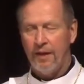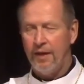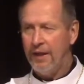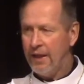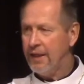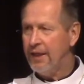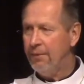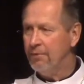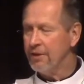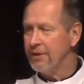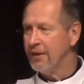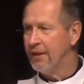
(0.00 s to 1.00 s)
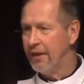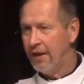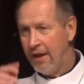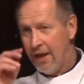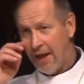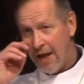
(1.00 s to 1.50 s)
Nicodemus,
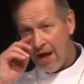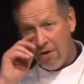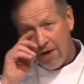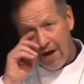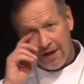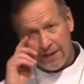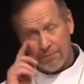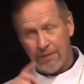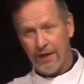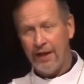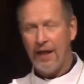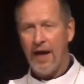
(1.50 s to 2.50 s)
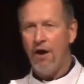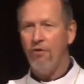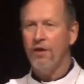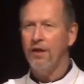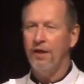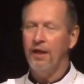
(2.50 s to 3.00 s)
now contemplating how
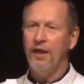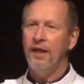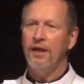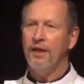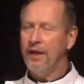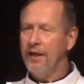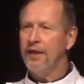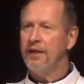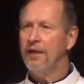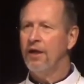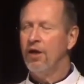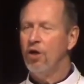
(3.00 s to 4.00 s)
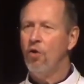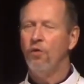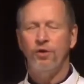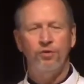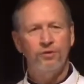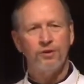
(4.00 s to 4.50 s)
can he again go
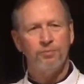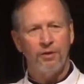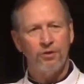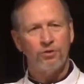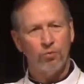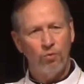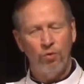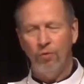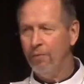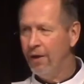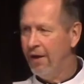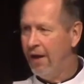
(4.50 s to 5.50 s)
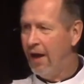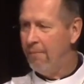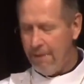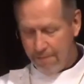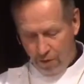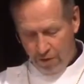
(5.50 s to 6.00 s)
into his mother's womb and
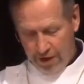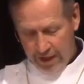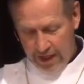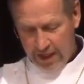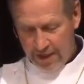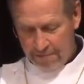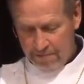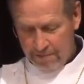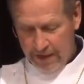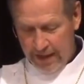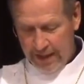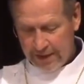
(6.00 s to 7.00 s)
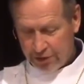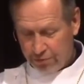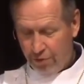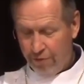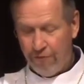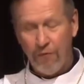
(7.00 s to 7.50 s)
be born again, is
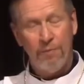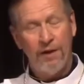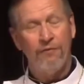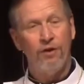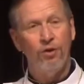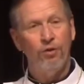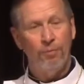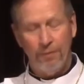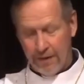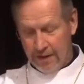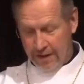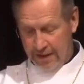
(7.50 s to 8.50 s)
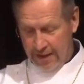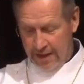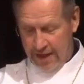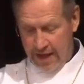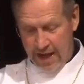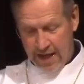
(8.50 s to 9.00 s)
thrown for a bit of a loop.
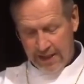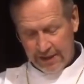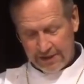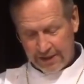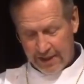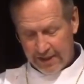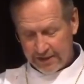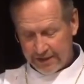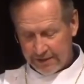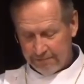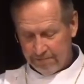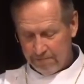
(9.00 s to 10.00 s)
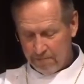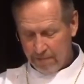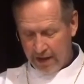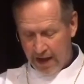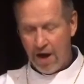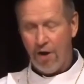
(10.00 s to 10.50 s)
And he says,
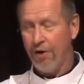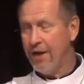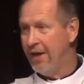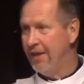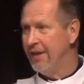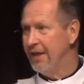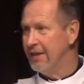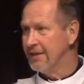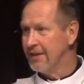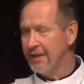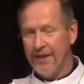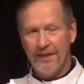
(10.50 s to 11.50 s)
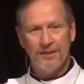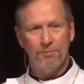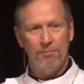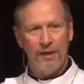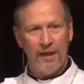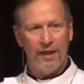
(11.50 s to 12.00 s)
How can these things
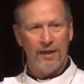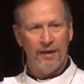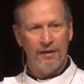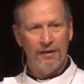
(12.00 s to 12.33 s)
be?